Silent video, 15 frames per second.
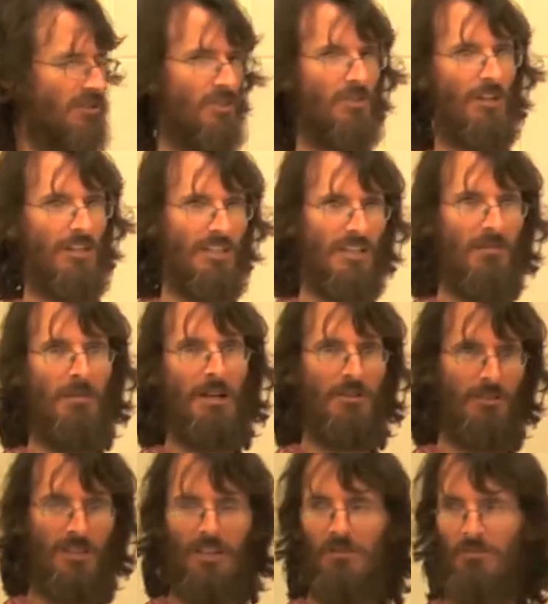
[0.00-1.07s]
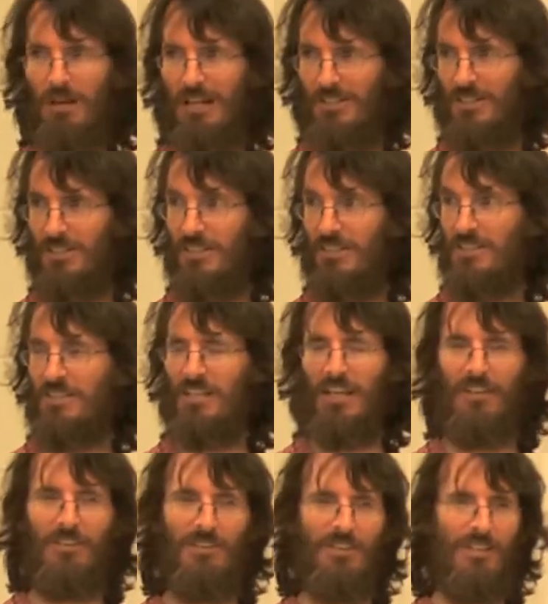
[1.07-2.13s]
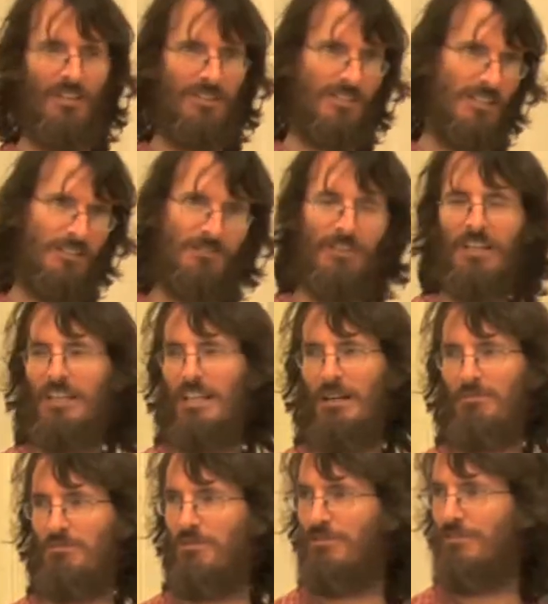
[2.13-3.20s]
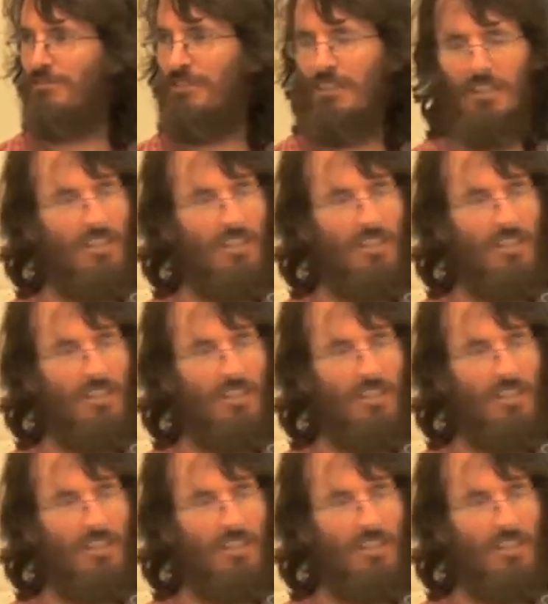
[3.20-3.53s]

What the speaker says: constructing a metric and patching things together. So let's forget that proof.